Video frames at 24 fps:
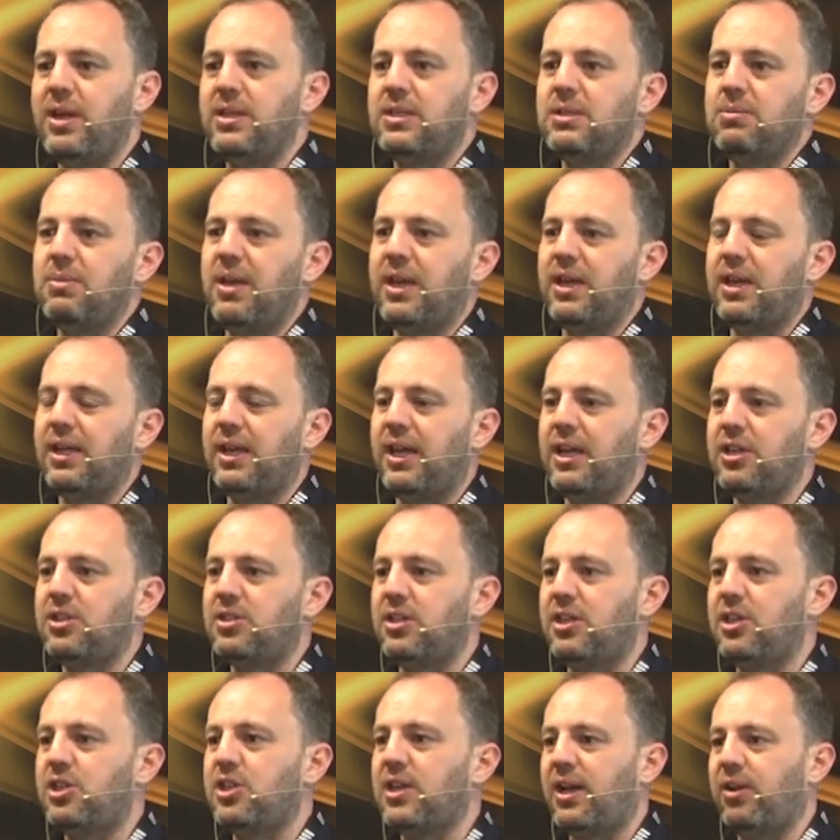to make an
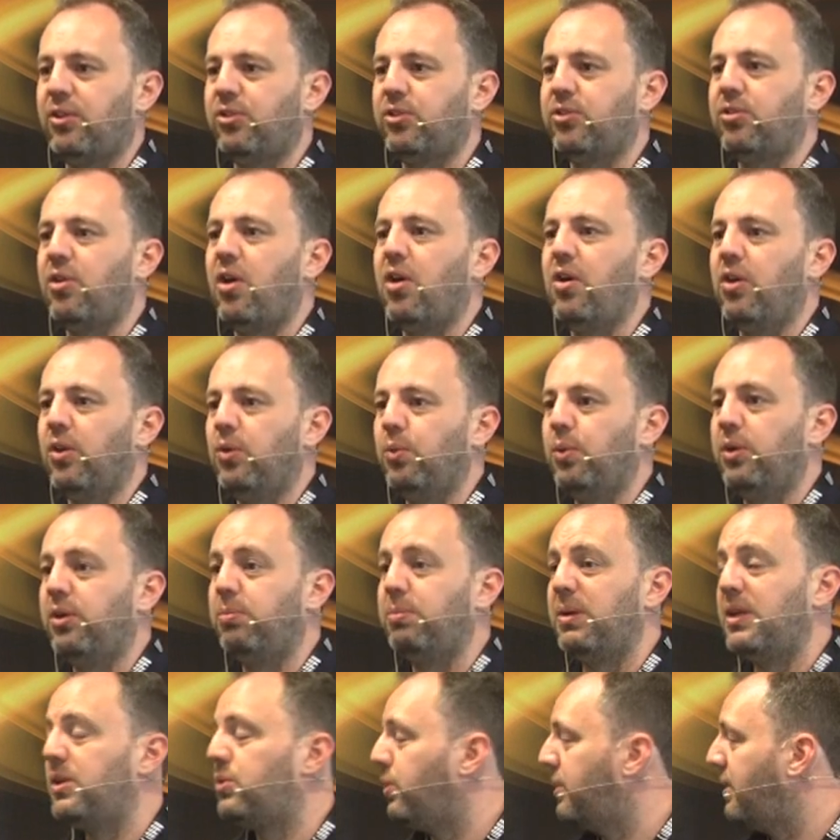HD channel struggle would have
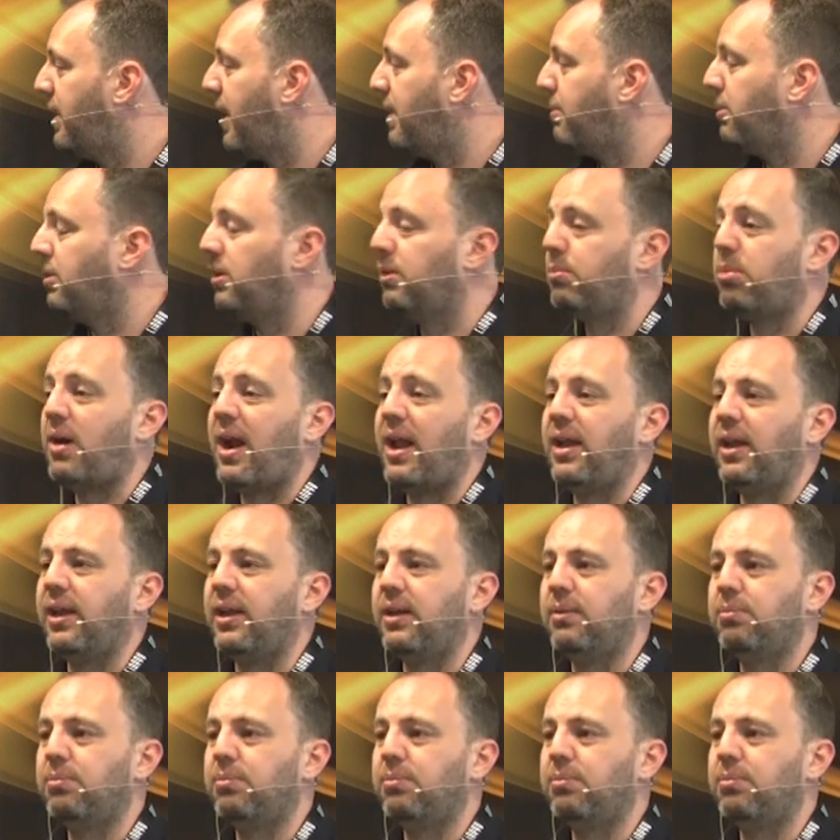been to enable the branding,